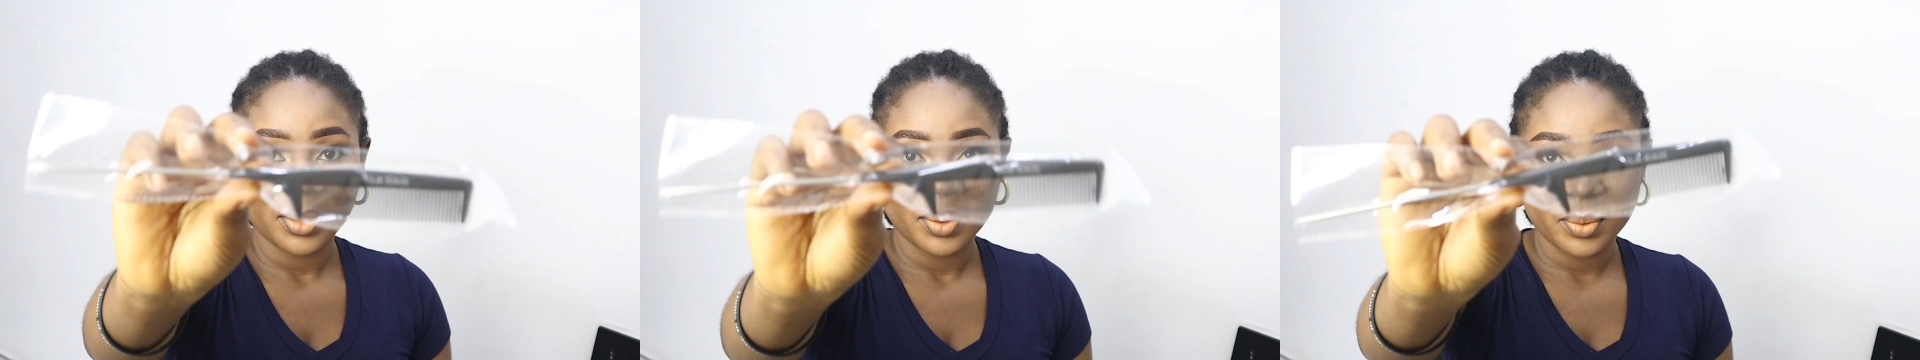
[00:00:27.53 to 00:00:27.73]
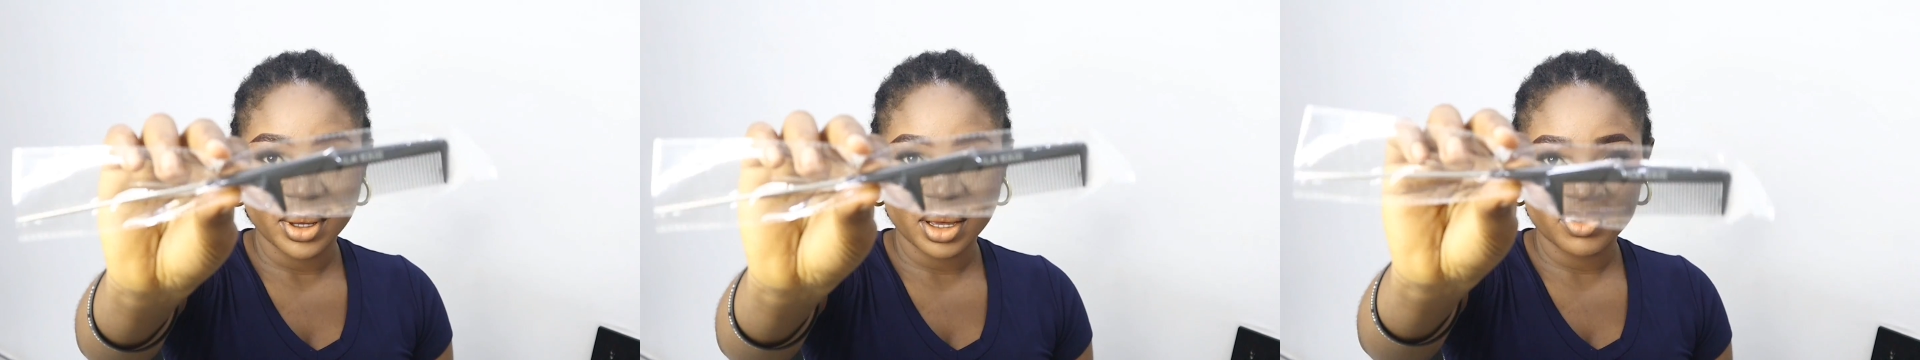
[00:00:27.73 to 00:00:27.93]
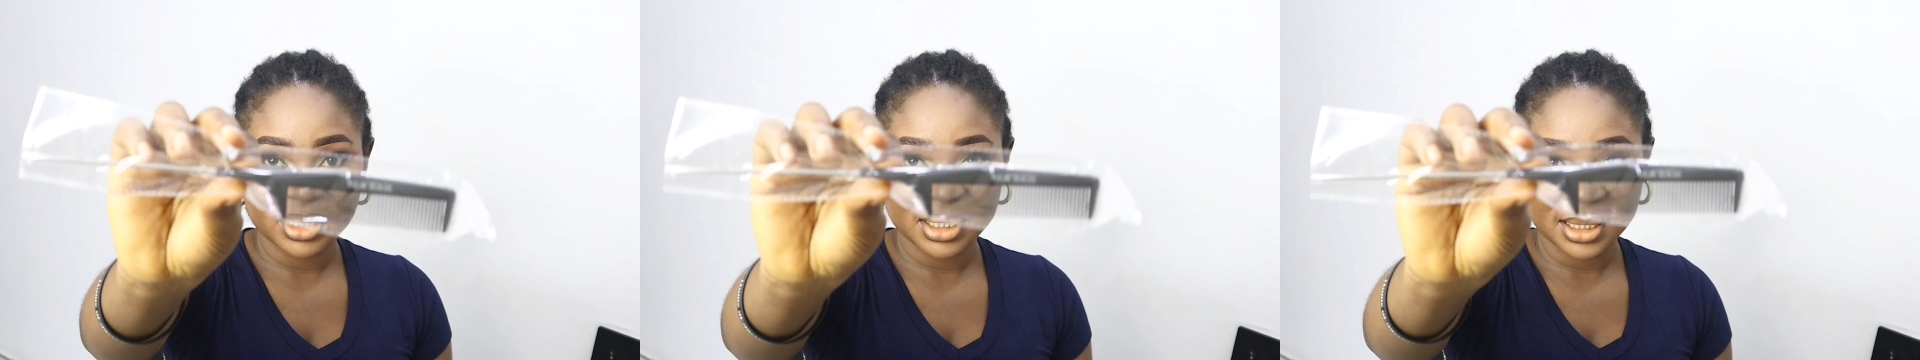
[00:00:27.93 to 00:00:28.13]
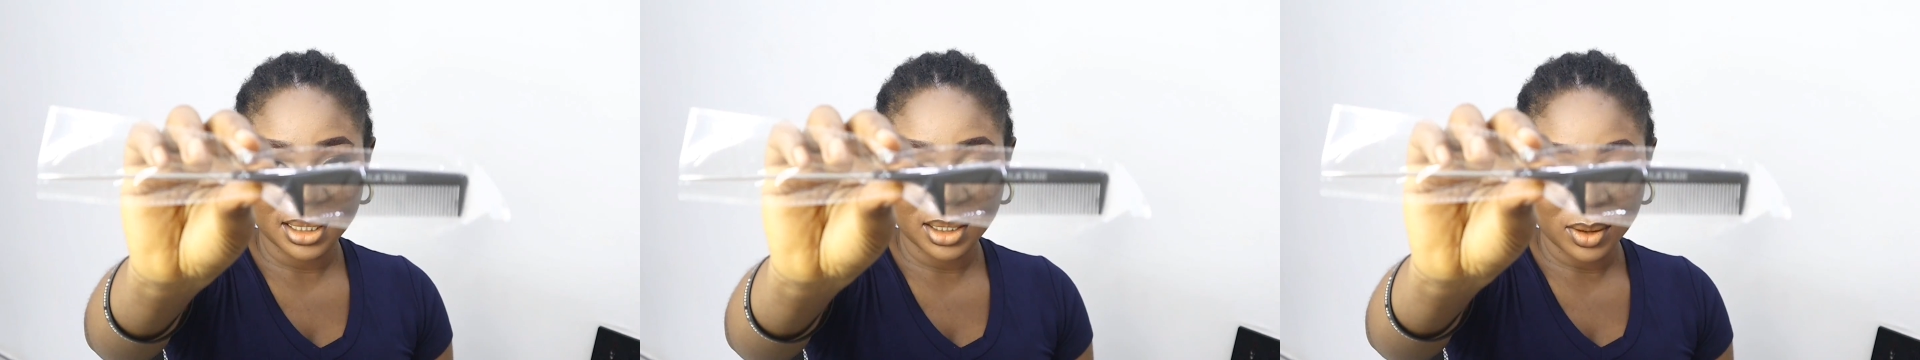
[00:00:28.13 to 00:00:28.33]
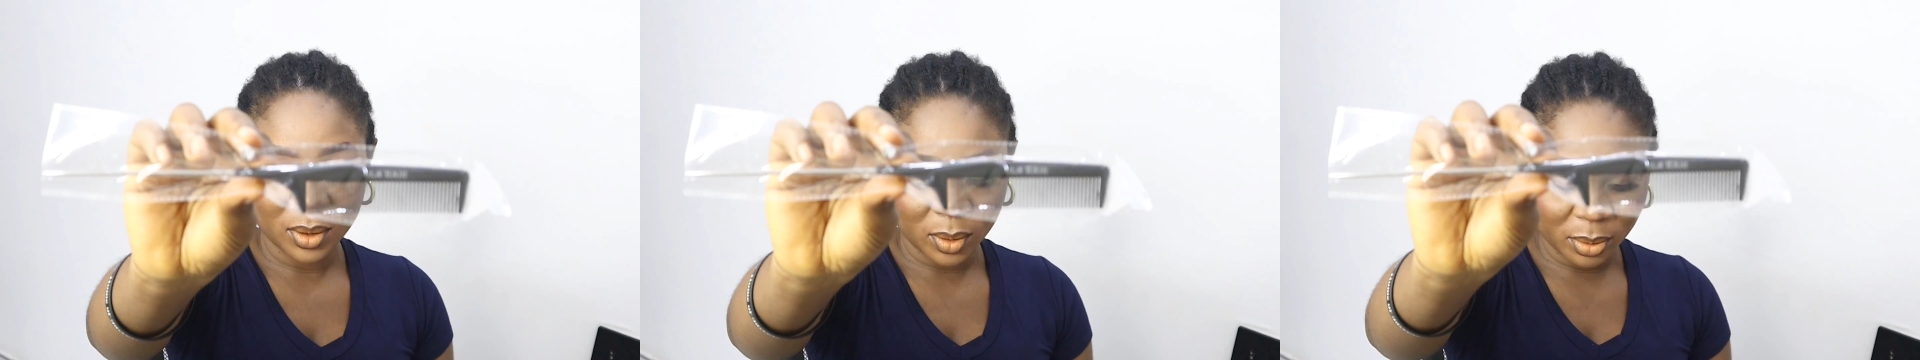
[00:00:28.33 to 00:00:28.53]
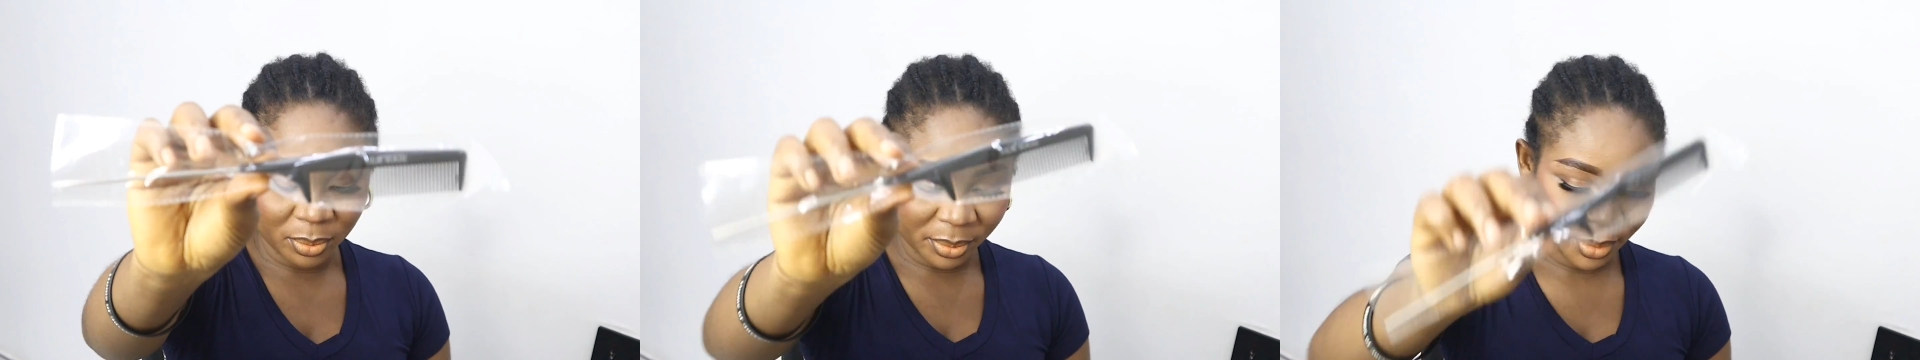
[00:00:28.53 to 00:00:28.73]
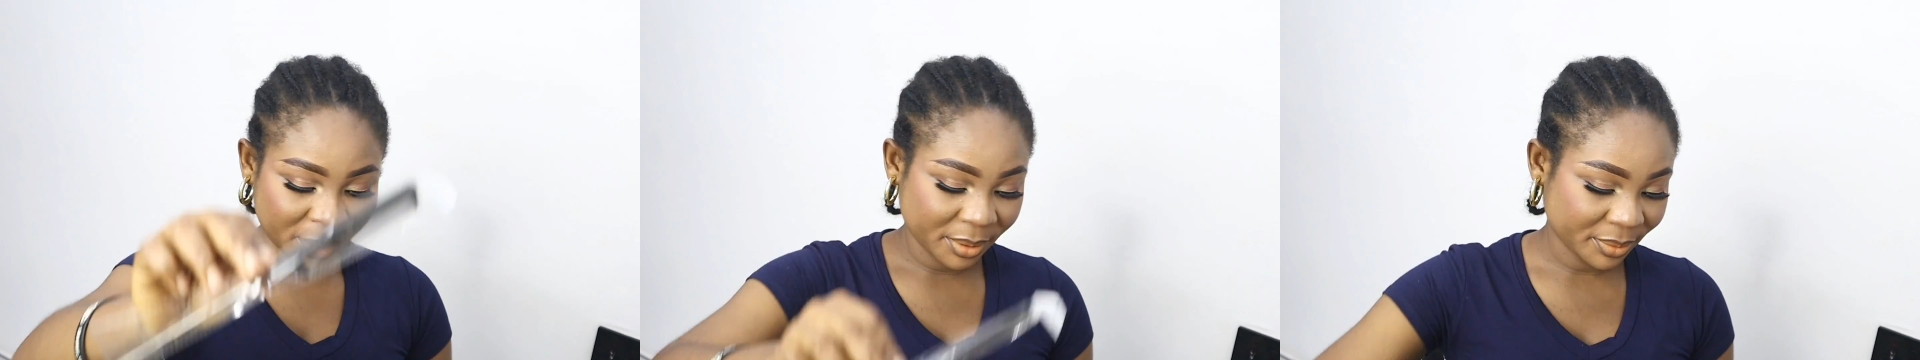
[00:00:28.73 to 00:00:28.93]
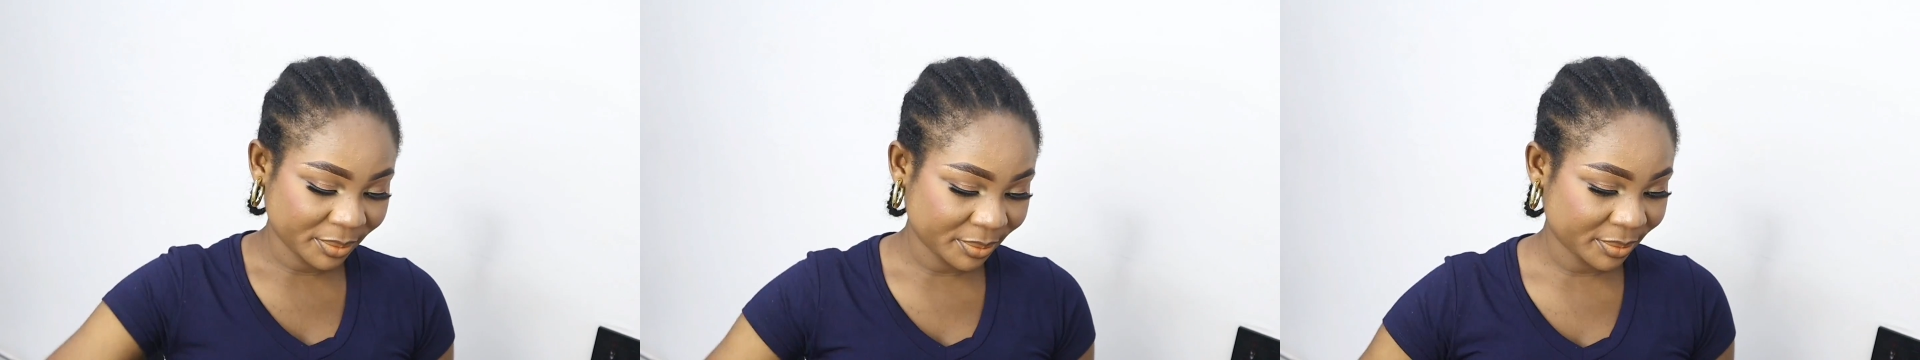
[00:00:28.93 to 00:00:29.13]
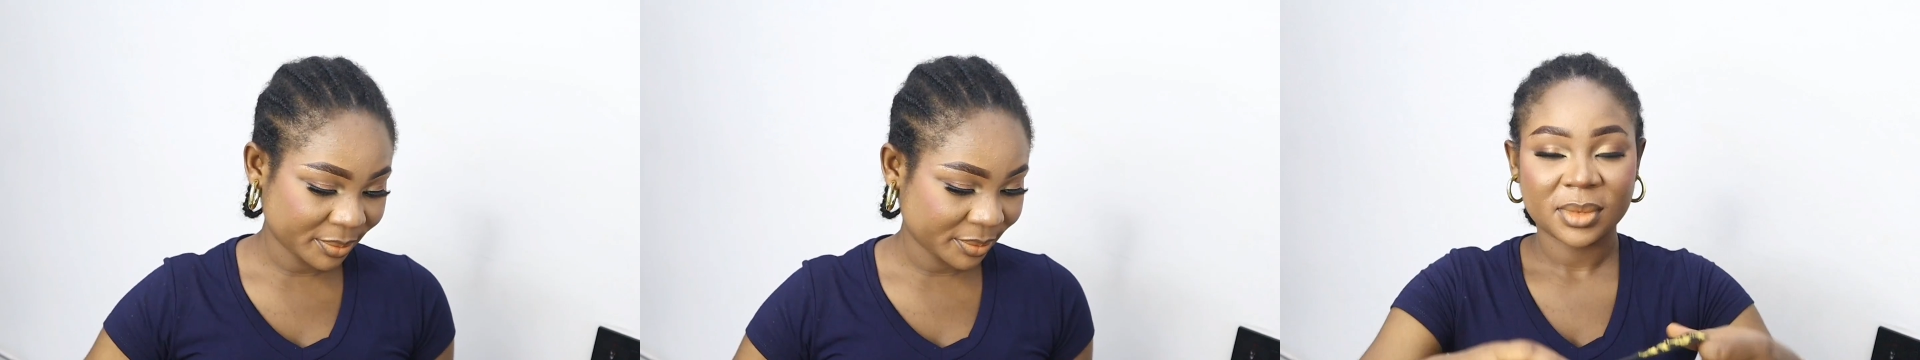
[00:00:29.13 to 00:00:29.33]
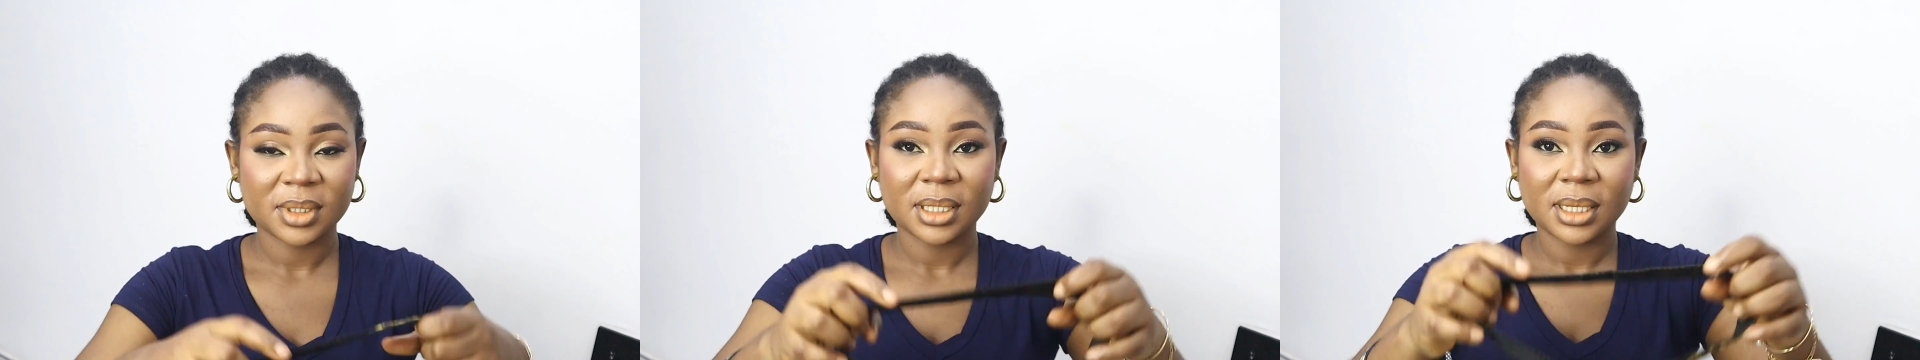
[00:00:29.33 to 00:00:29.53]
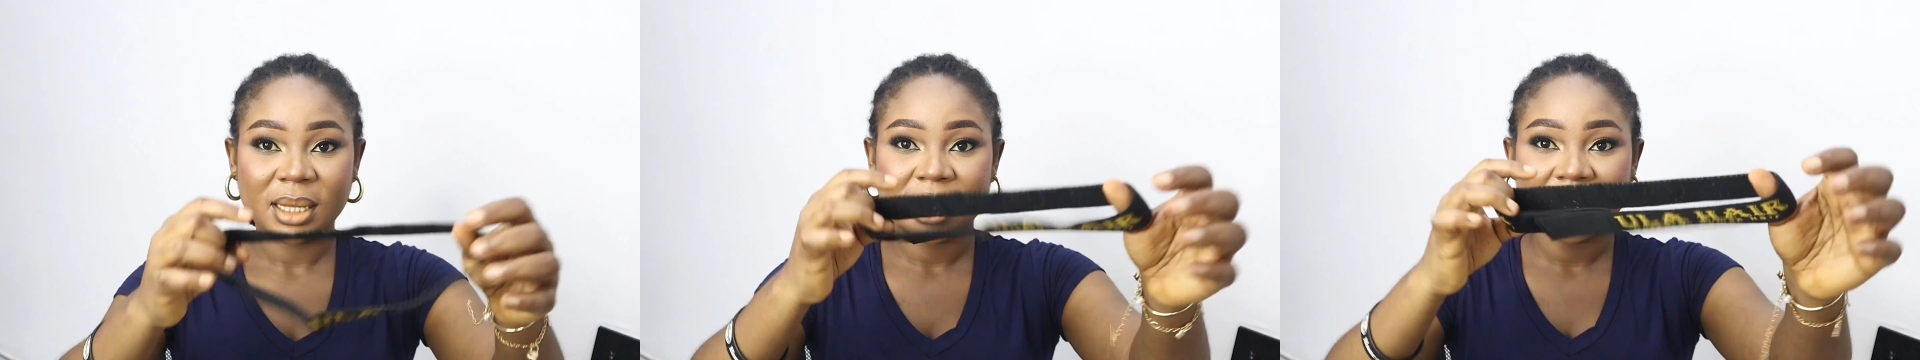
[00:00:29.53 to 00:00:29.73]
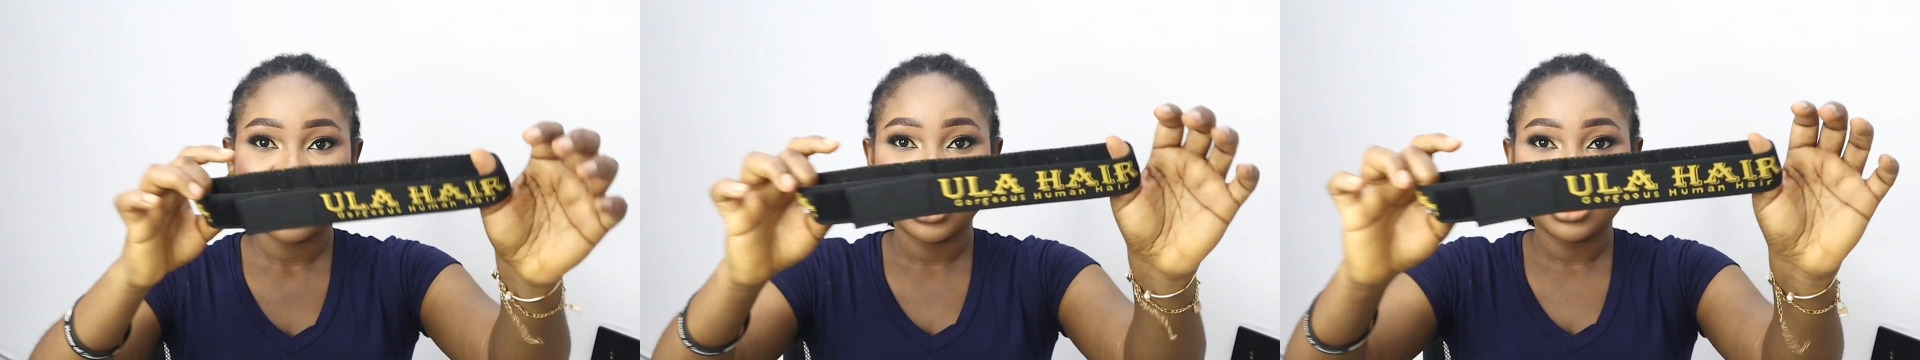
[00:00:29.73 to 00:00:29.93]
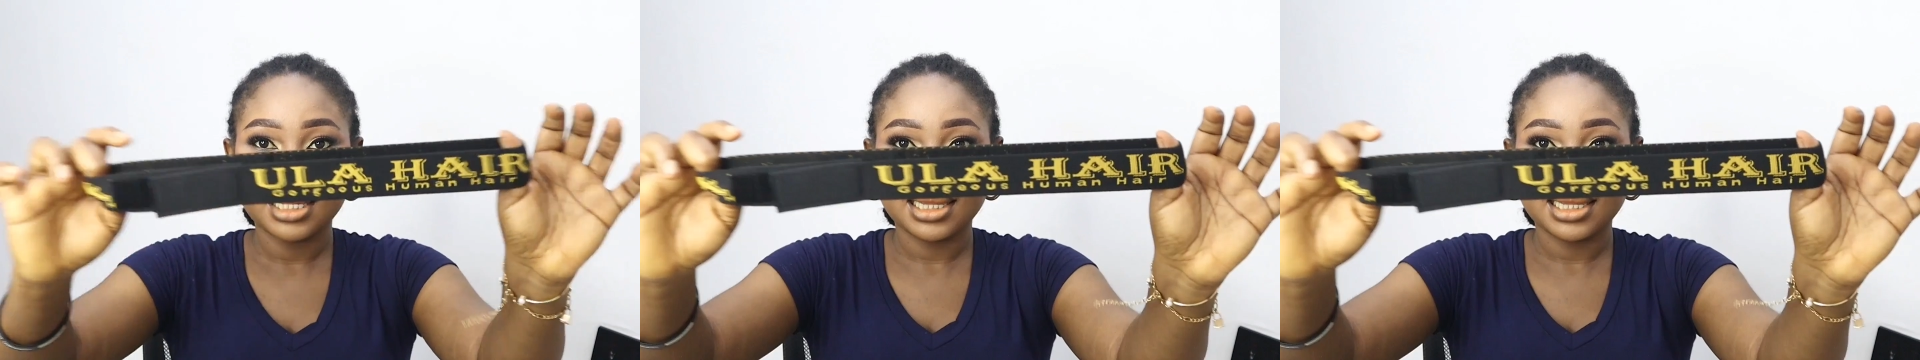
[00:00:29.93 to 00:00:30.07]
We have a take home, an